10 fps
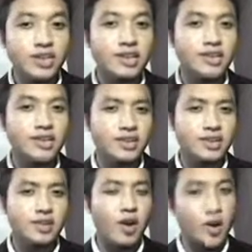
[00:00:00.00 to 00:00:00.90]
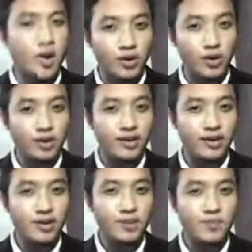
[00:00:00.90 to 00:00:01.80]
didn't turn awkward.
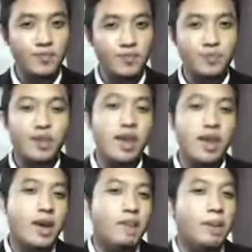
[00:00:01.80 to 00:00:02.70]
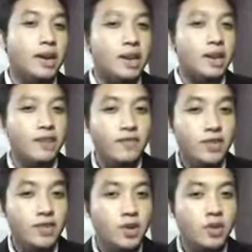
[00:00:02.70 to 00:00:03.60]
But
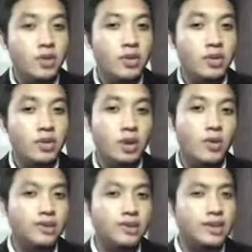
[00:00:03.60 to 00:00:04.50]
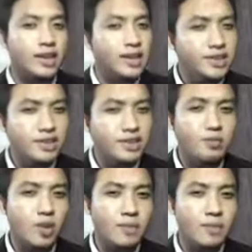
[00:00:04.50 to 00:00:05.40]
even though there was a little
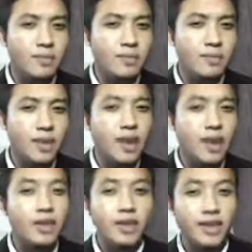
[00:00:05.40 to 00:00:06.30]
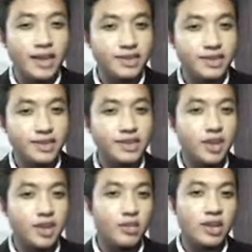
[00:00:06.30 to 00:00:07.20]
problem, the lesson
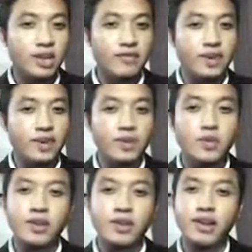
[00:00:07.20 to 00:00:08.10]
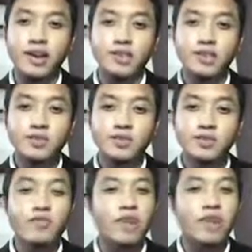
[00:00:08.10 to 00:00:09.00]
that we delivered during class
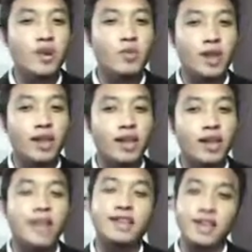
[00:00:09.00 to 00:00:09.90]
were very well and